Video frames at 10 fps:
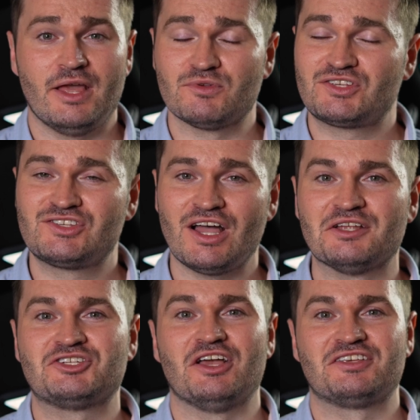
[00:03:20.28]
It was
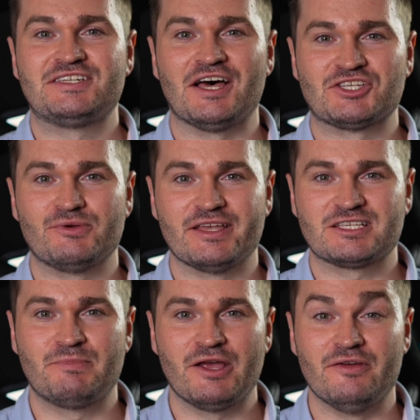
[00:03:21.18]
such a stuttery
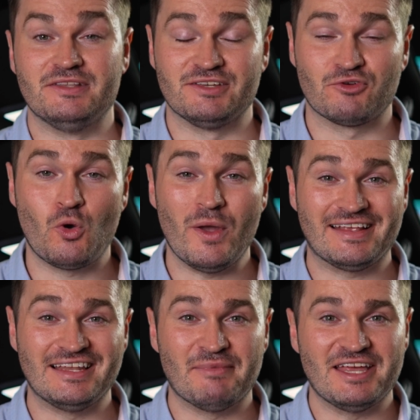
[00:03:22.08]
experience. It
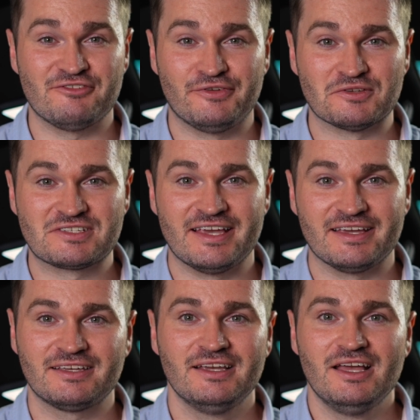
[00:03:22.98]
quickly made you feel
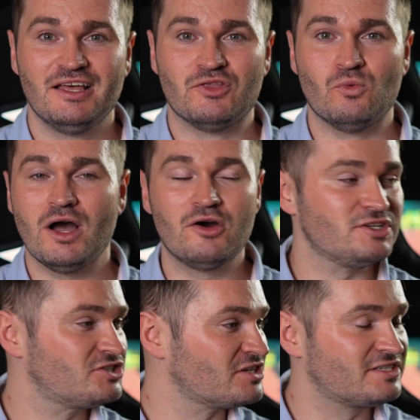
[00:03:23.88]
sick. The world
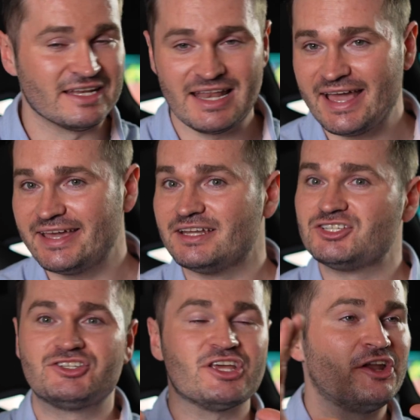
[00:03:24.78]
is just delaying
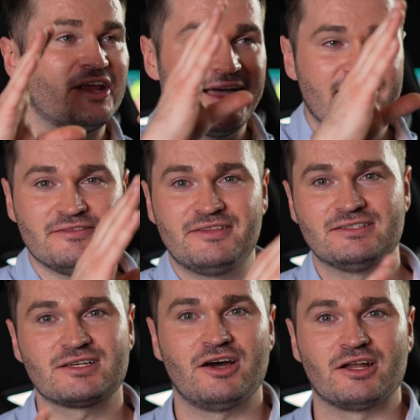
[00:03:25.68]
as you turn your head and
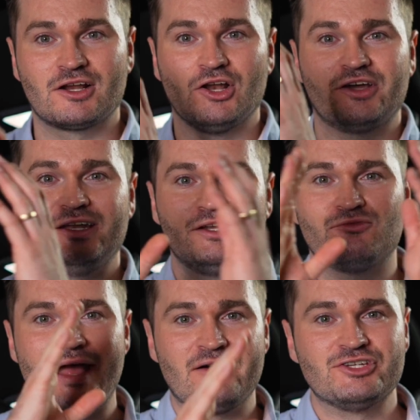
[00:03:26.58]
things are kind of clocking in
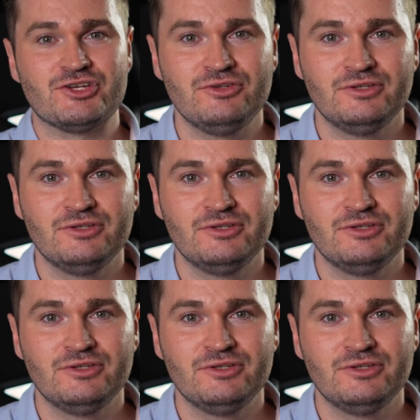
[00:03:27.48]
around you.